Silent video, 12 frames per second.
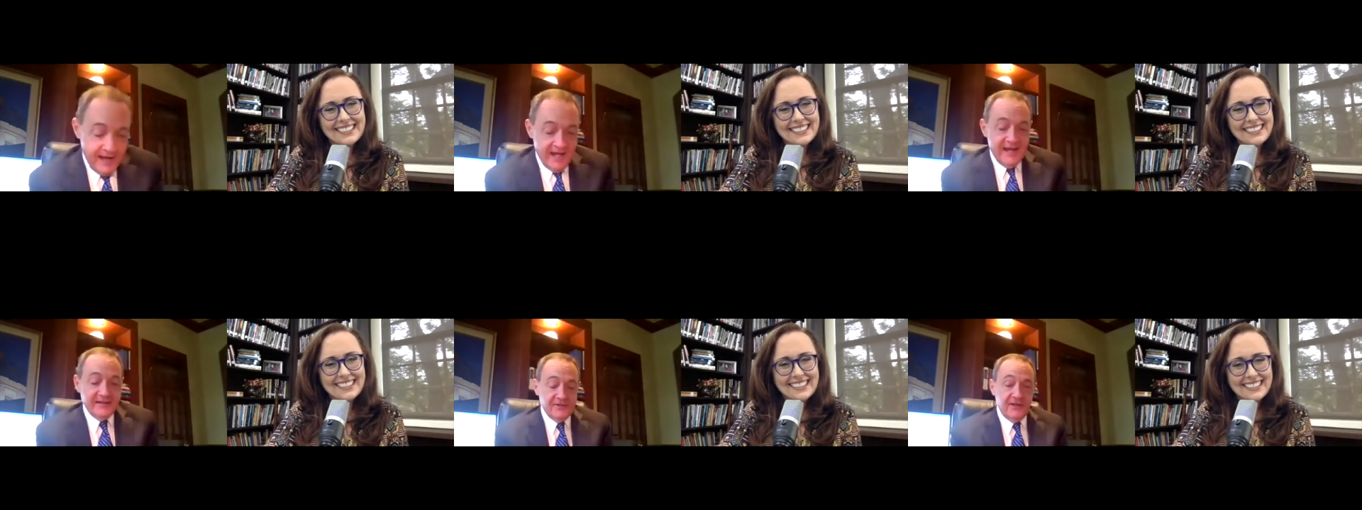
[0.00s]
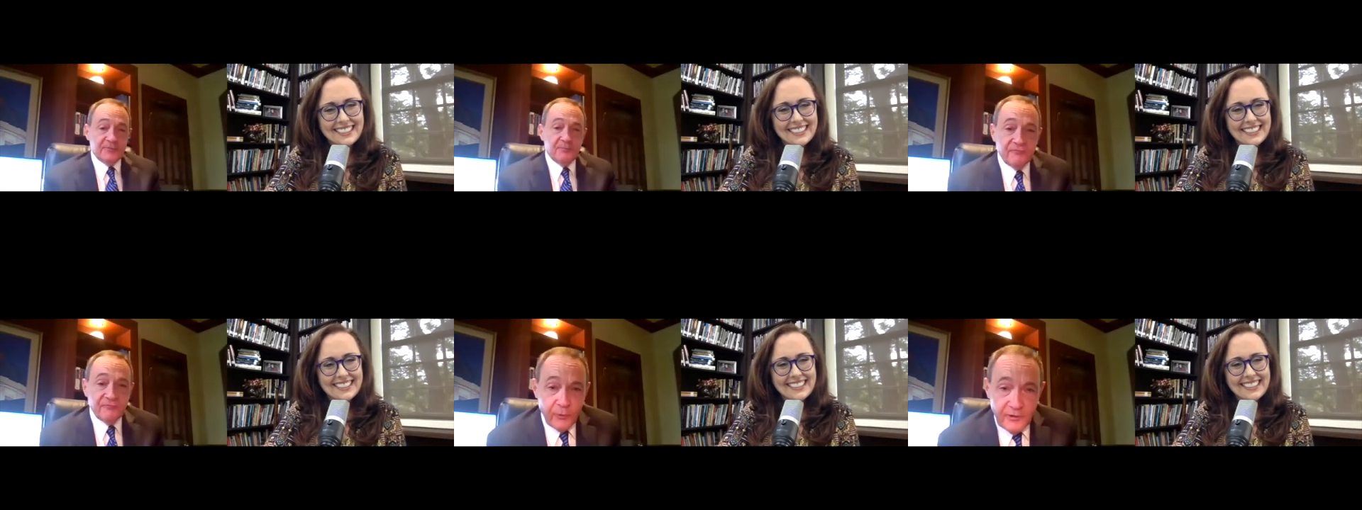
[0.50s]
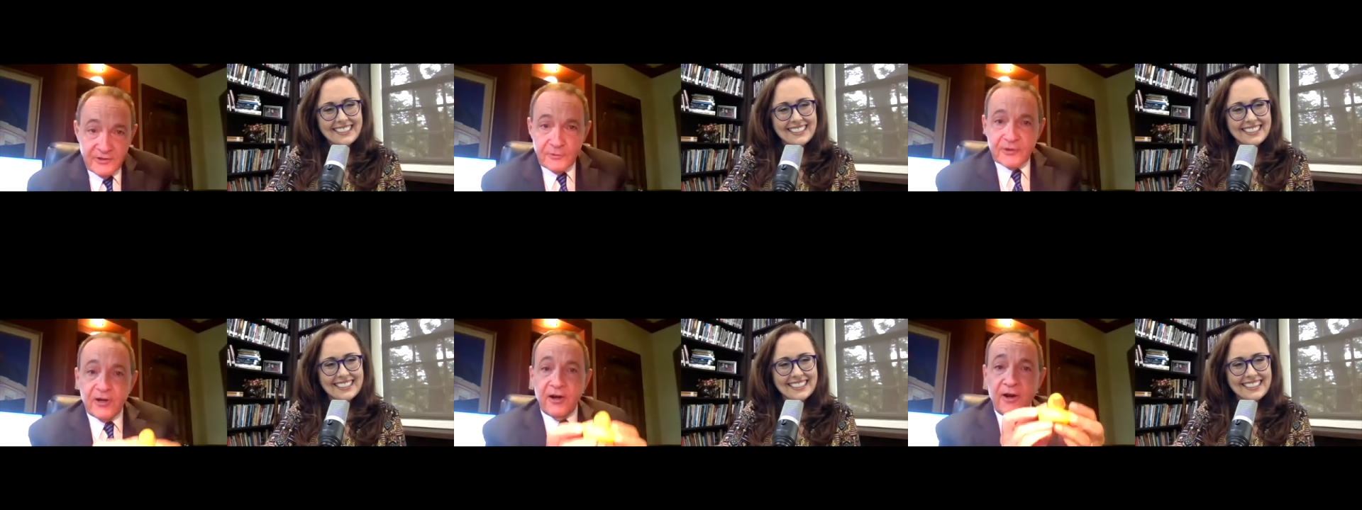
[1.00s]
Speaker 1: by just before you
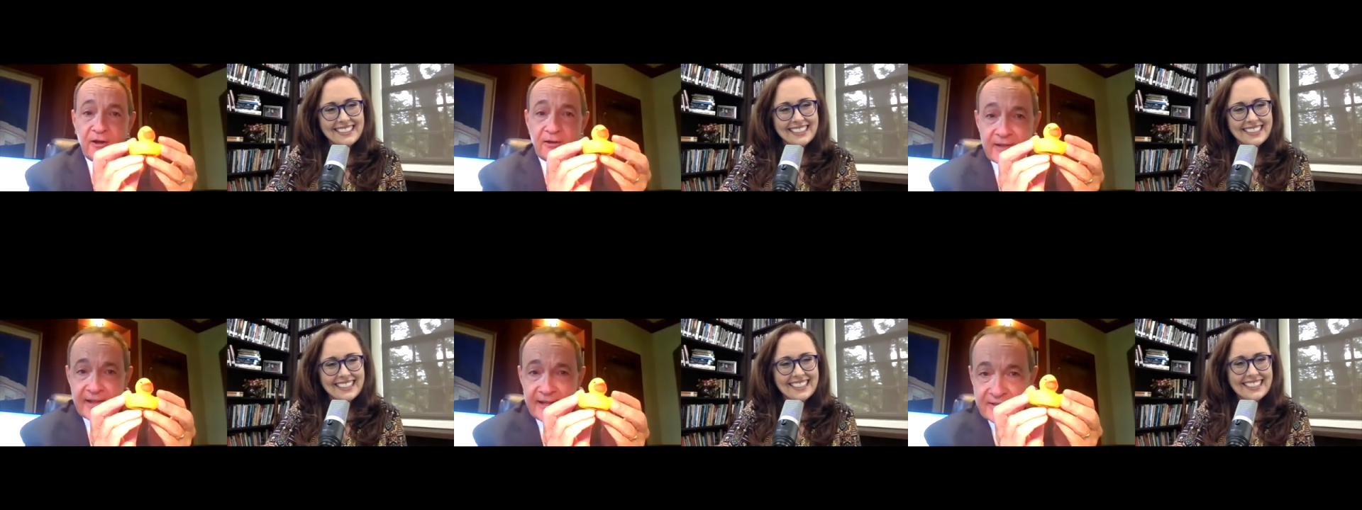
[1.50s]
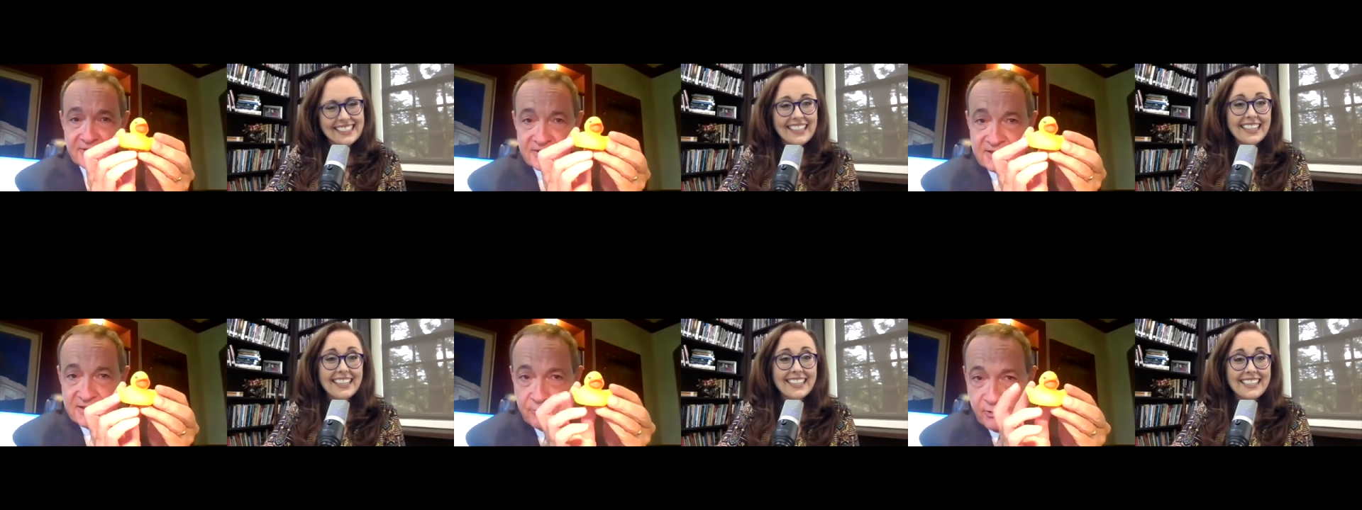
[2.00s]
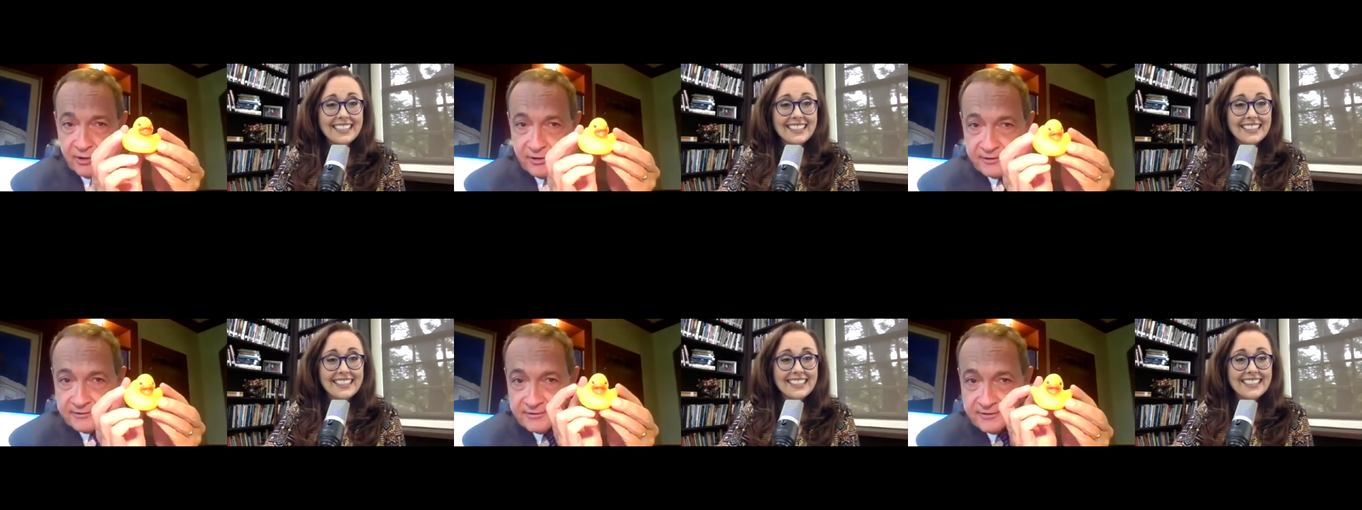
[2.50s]
called and she
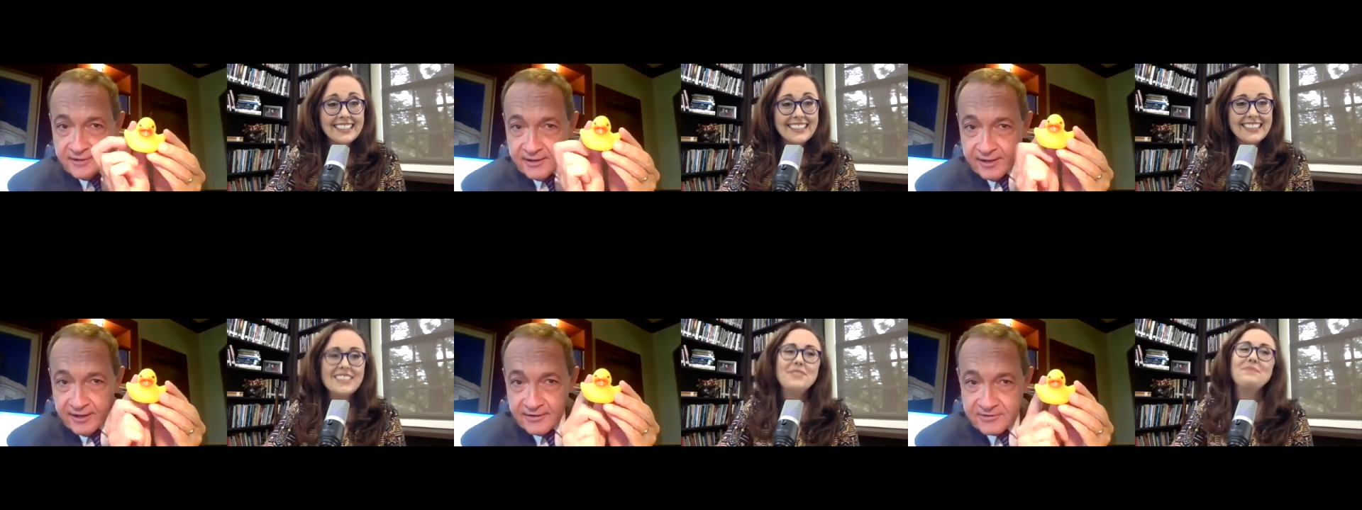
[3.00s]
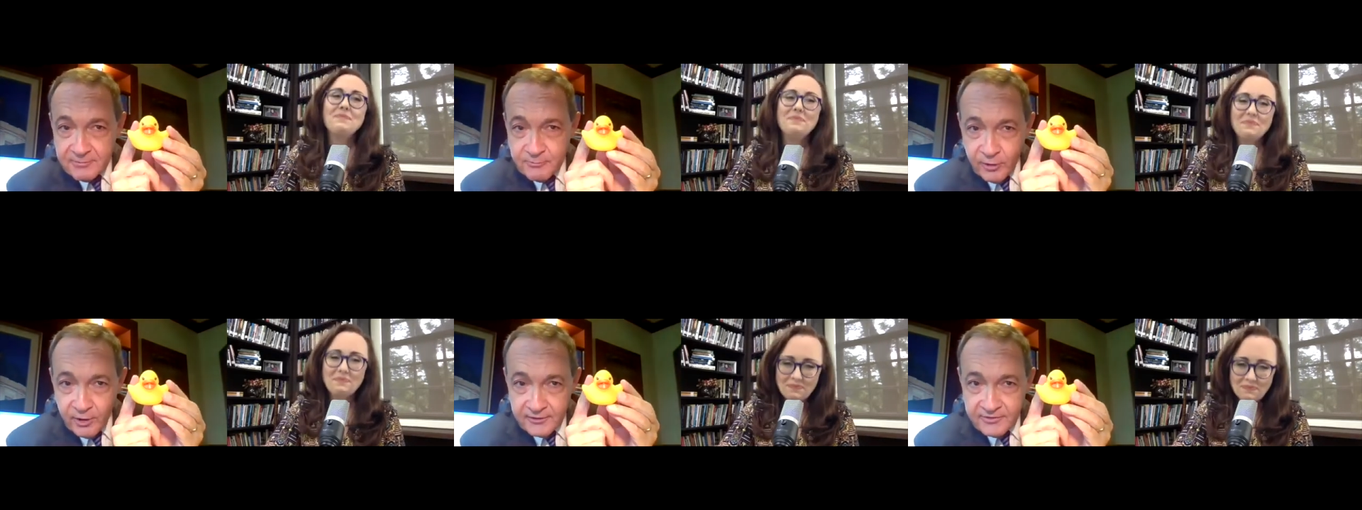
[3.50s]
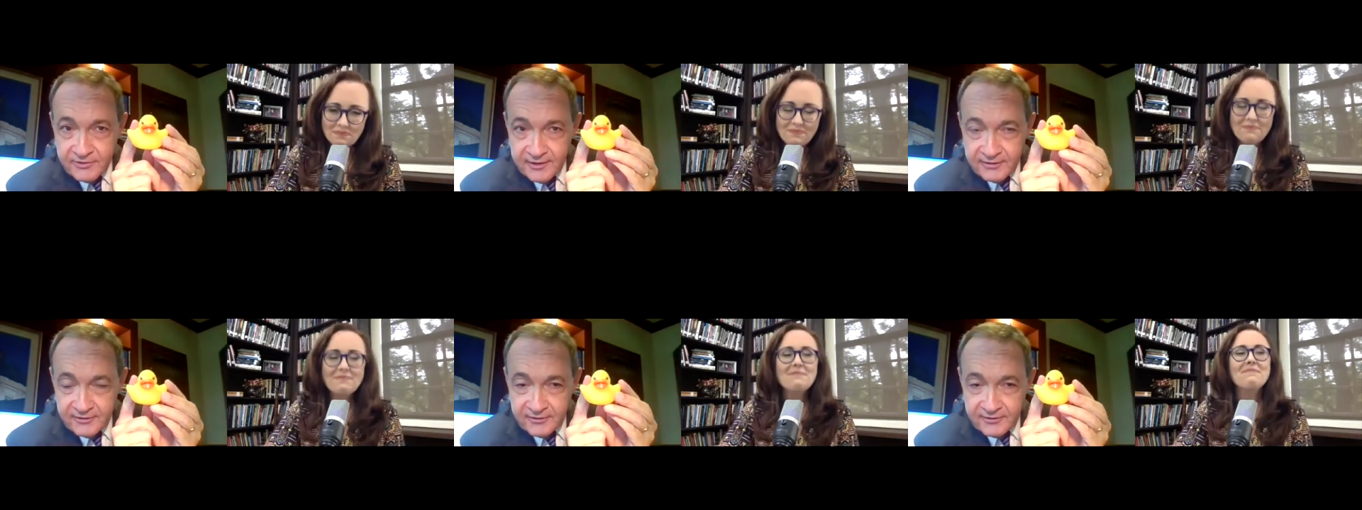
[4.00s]
brought uh, she brought
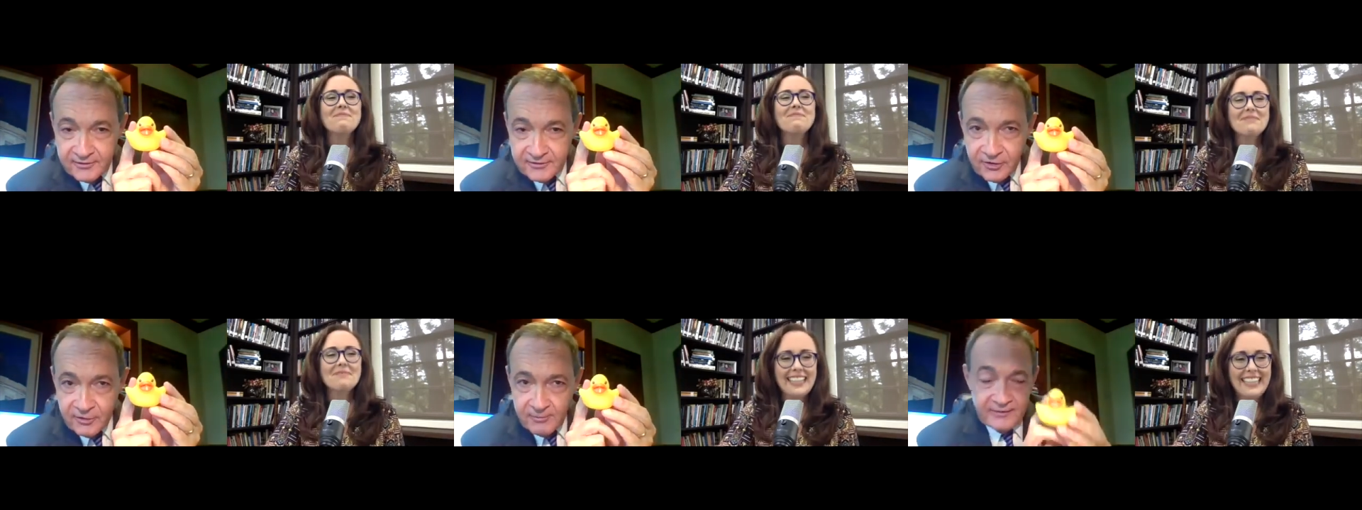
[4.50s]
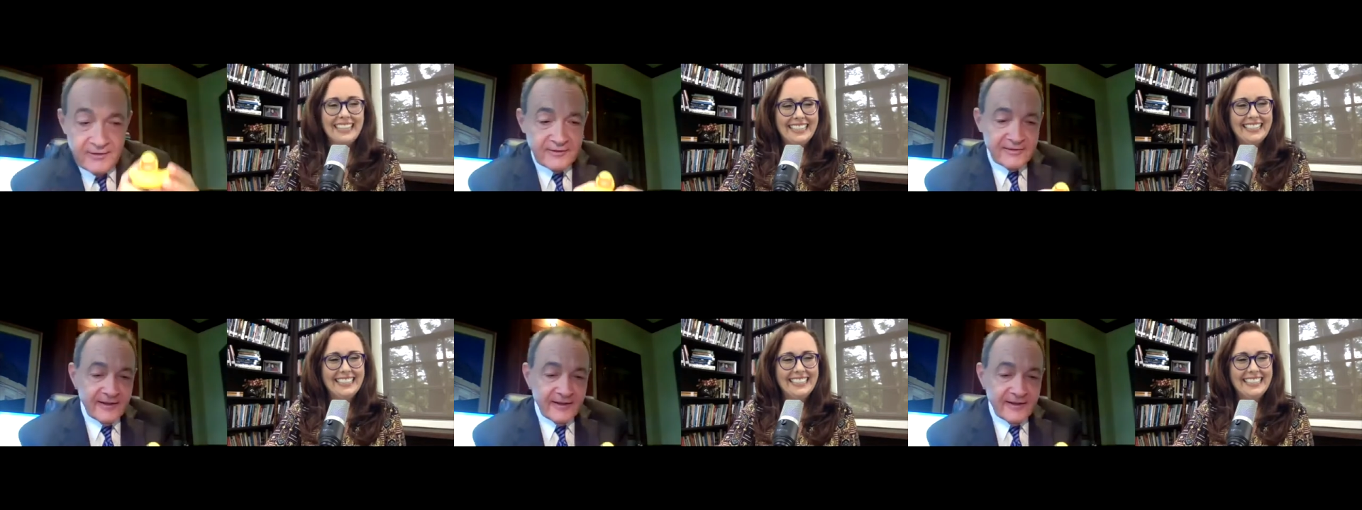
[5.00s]
this to me